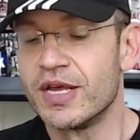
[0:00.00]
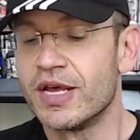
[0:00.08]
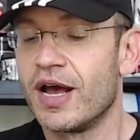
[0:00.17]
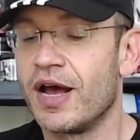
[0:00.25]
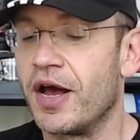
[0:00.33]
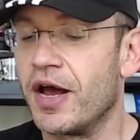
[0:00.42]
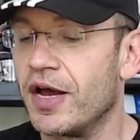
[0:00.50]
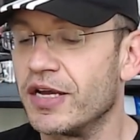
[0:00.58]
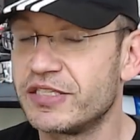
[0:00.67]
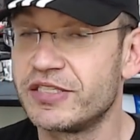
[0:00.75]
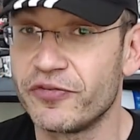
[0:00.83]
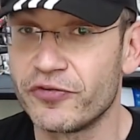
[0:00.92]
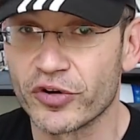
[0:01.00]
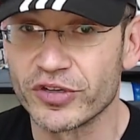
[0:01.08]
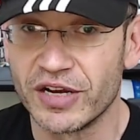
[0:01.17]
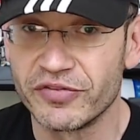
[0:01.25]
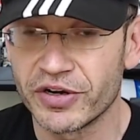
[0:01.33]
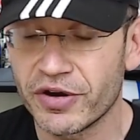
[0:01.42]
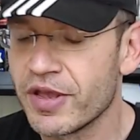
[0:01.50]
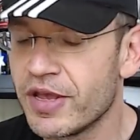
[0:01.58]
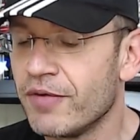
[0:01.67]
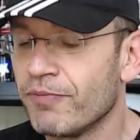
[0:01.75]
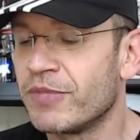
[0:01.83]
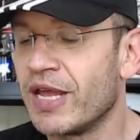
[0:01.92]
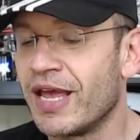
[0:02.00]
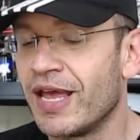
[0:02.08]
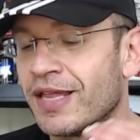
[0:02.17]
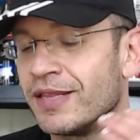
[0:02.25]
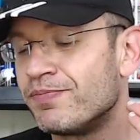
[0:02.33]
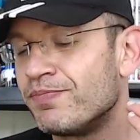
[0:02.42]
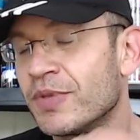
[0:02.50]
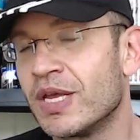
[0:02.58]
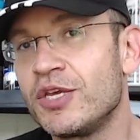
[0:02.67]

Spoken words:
C4 lover. then